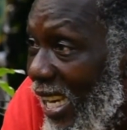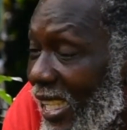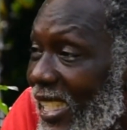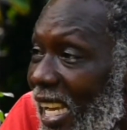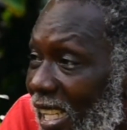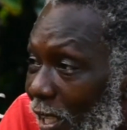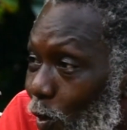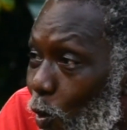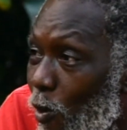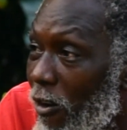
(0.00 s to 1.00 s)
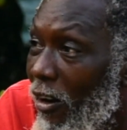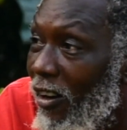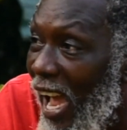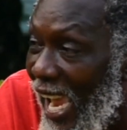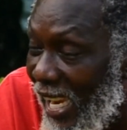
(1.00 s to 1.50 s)
it cannot
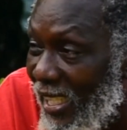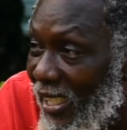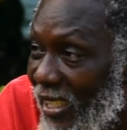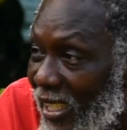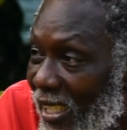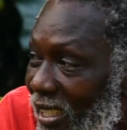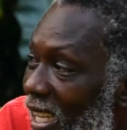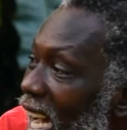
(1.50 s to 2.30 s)
override the